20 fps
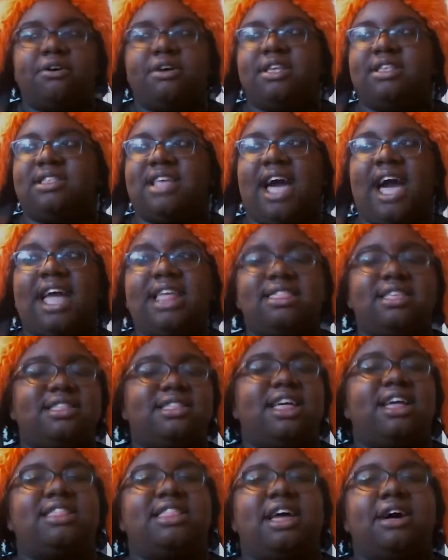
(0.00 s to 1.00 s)
because I think
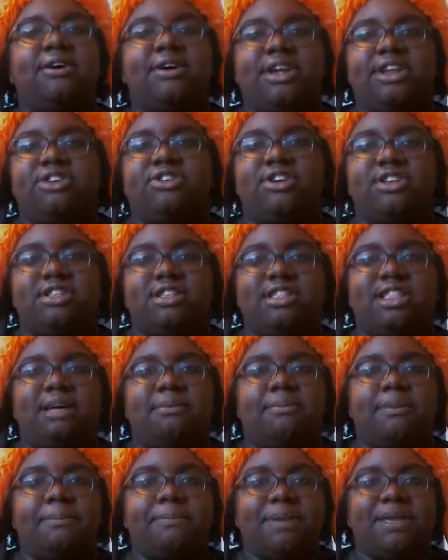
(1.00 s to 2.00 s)
that will interest a
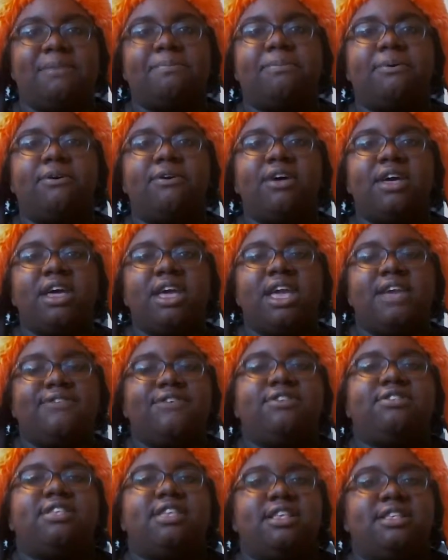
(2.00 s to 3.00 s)
lot more people if
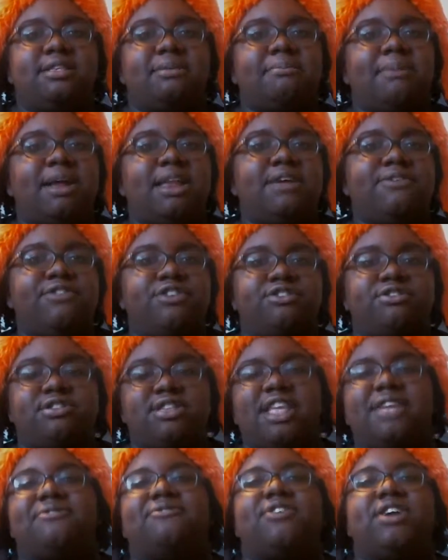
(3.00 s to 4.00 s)
you see somebody of your
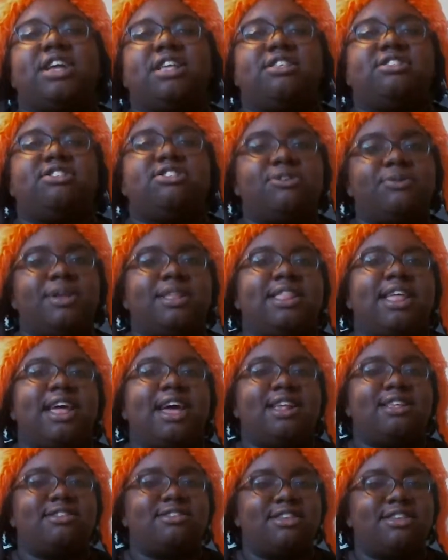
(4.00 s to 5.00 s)
same race doing
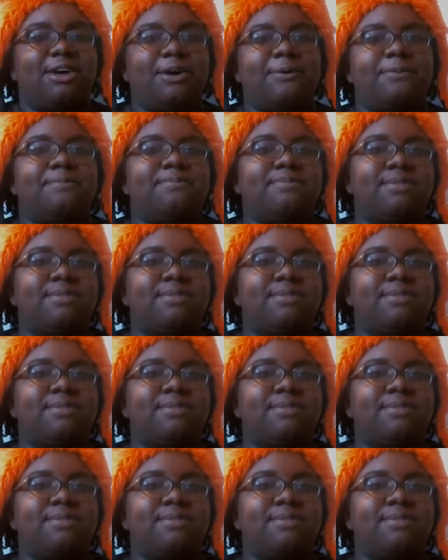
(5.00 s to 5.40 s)
that. So